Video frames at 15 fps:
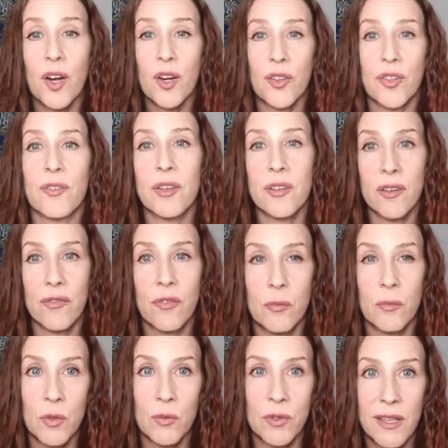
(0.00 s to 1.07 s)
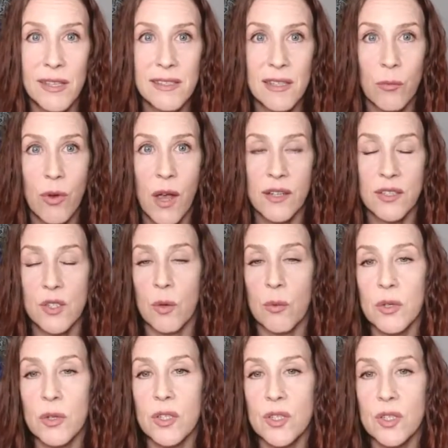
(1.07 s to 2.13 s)
part 3 of the full moon releasing practice, what
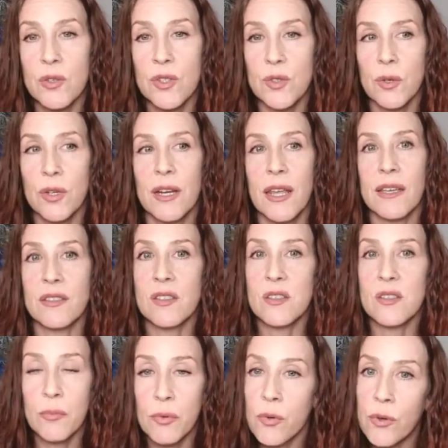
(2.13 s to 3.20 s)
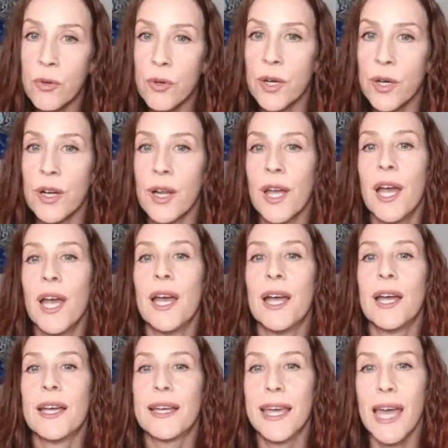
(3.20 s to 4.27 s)
we're going to do is we're going to explore
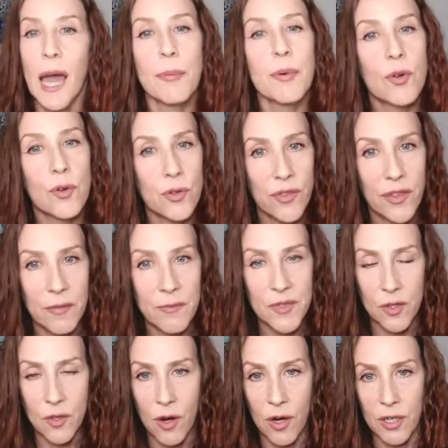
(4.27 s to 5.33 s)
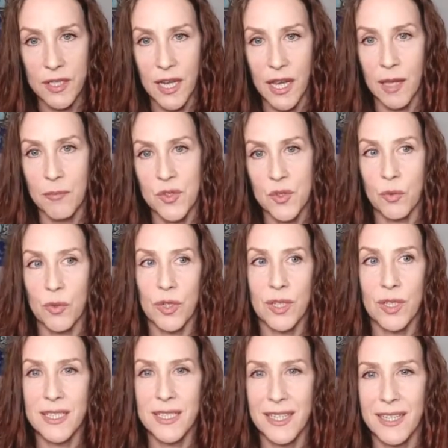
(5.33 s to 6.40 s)
Capricorn themes and archetypes. We're going
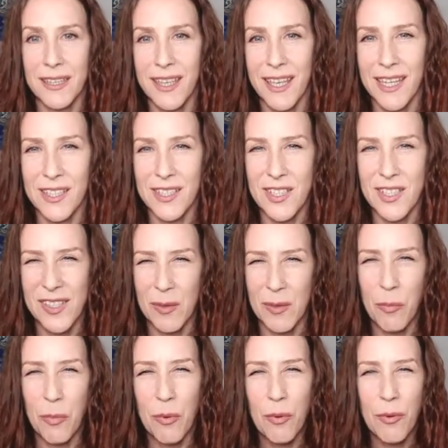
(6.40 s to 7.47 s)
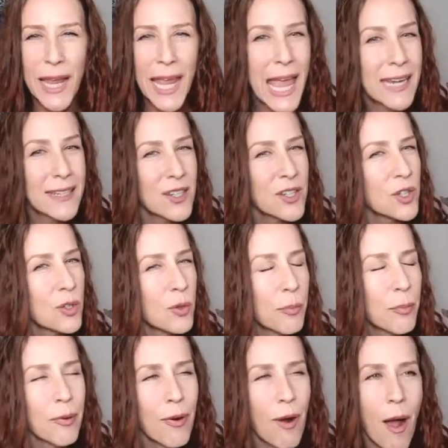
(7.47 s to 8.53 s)
to dig into some brand new
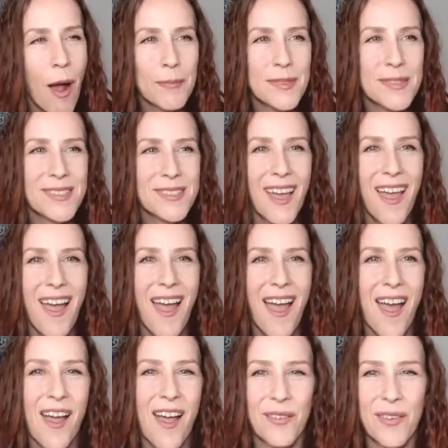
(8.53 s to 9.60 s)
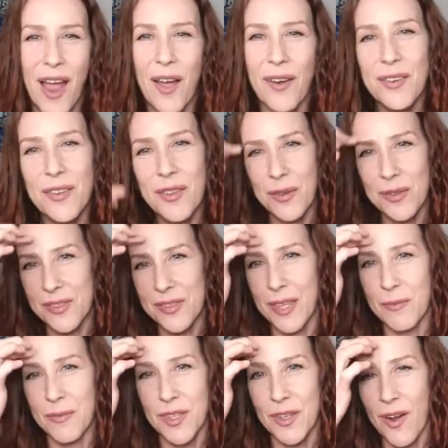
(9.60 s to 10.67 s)
prompts around those
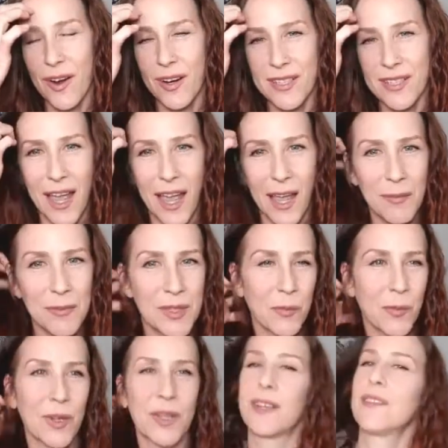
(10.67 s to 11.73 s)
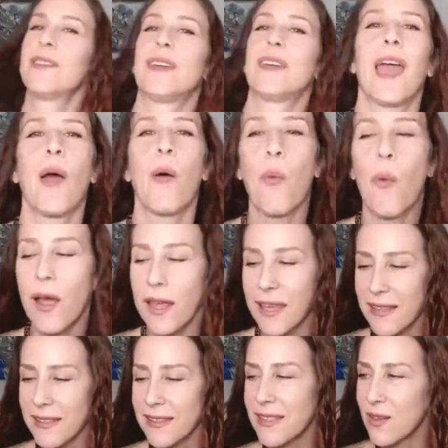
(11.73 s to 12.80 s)
themes and archetypes, and we're going to look at what
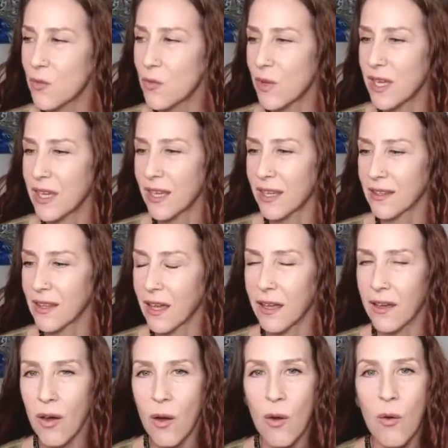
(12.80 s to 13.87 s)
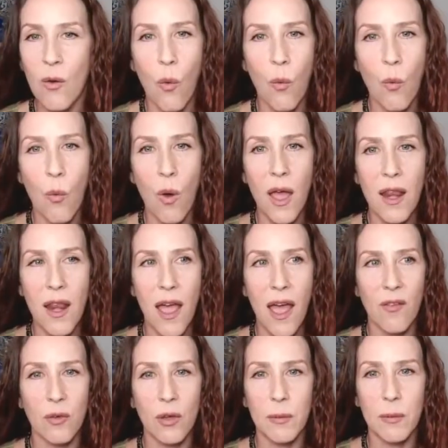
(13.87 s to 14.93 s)
is it we can let go, what
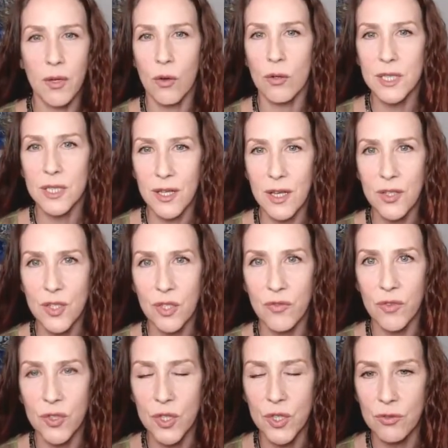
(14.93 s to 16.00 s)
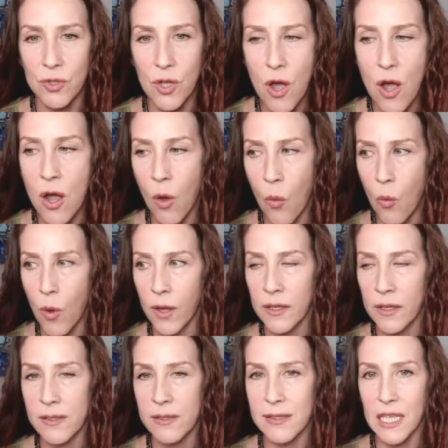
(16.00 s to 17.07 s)
have we been holding on to for too long, what
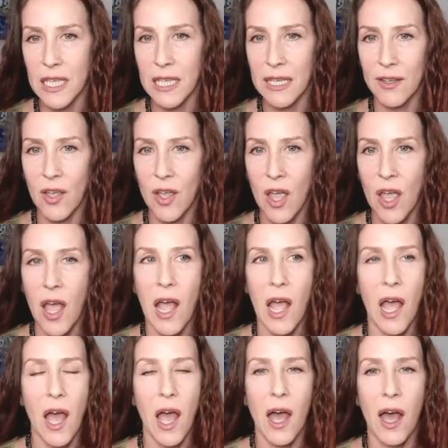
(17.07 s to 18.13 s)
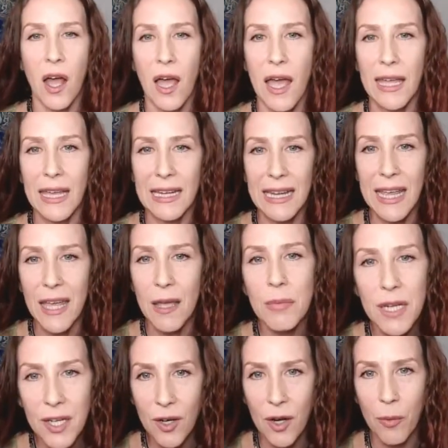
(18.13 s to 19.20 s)
is
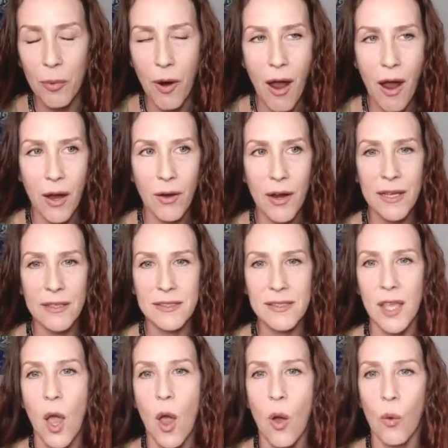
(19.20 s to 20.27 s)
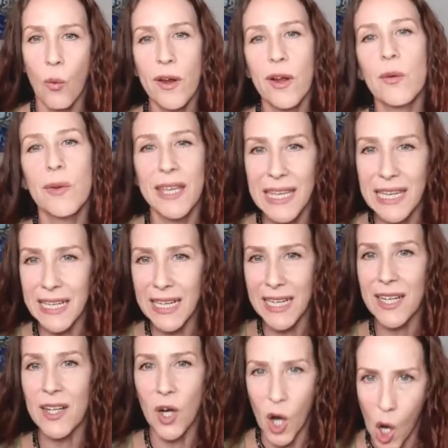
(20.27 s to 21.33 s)
inhibiting our progress, where are we getting
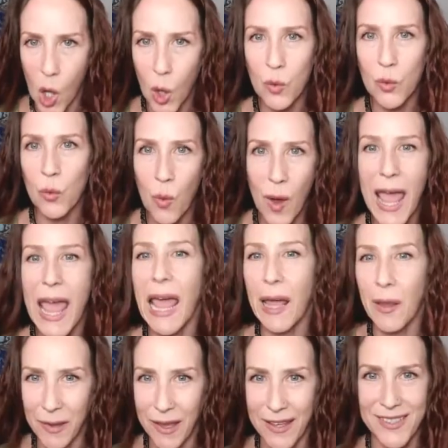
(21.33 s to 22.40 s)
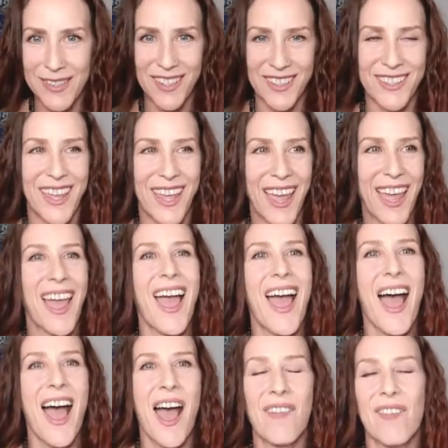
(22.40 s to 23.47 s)
in our own way, basically,
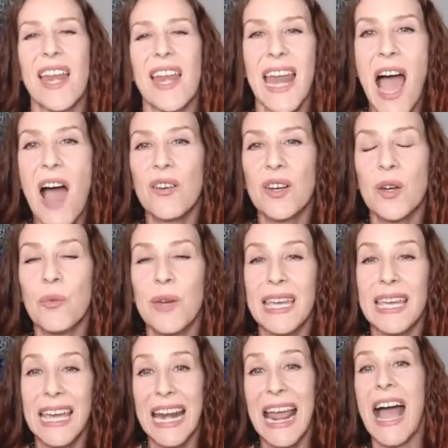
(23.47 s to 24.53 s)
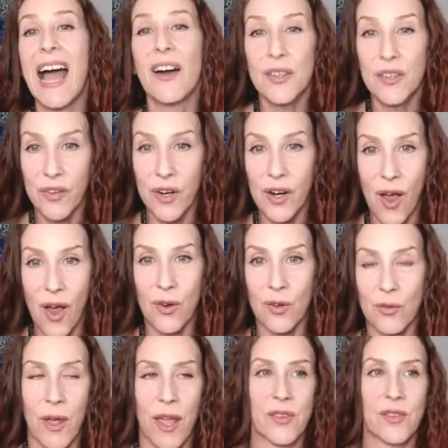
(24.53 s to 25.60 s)
and how can we get out of our
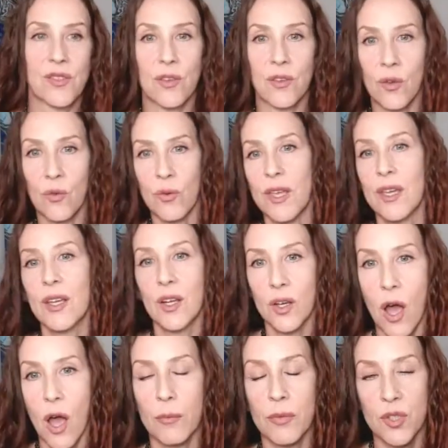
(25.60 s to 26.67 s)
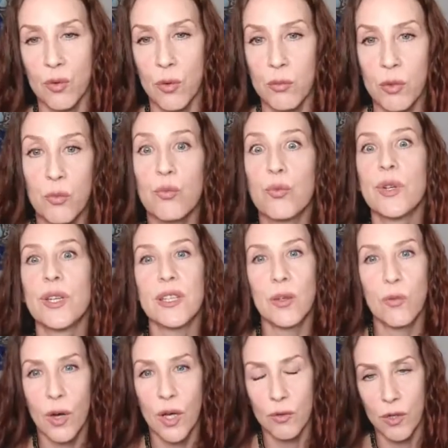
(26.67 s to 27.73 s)
own way so that we can accomplish what we really
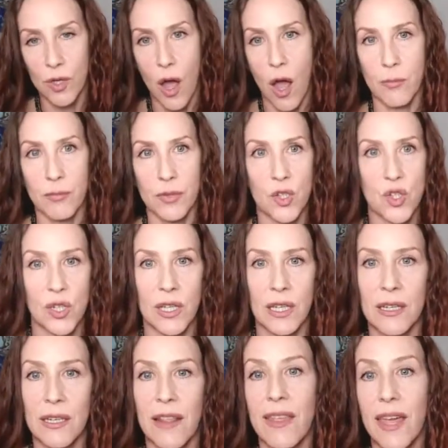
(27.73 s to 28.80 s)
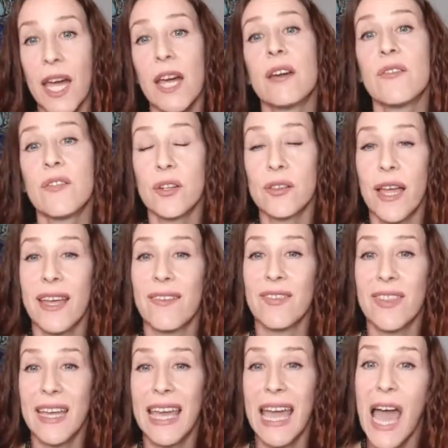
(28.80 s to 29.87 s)
want to accomplish in the area of our life
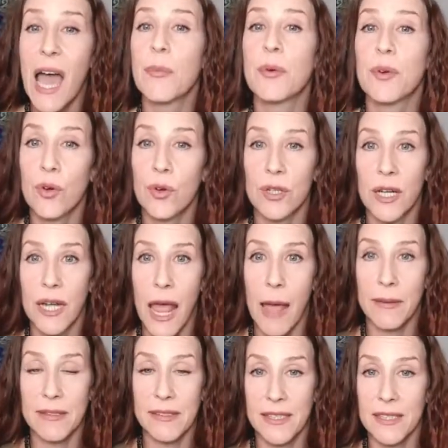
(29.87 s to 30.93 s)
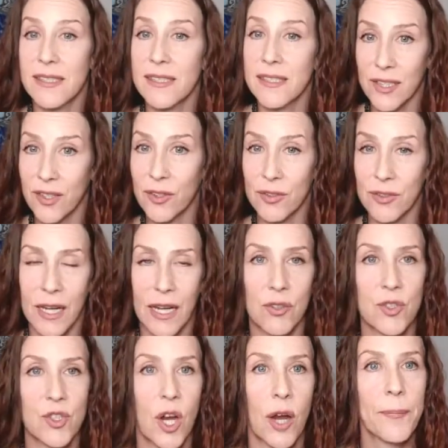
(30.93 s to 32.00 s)
that Capricorn inhabits in the sidereal
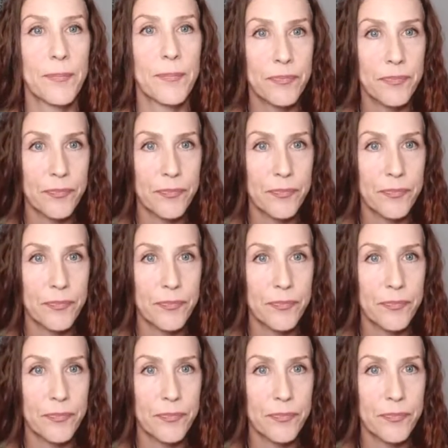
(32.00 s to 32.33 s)
natal chart.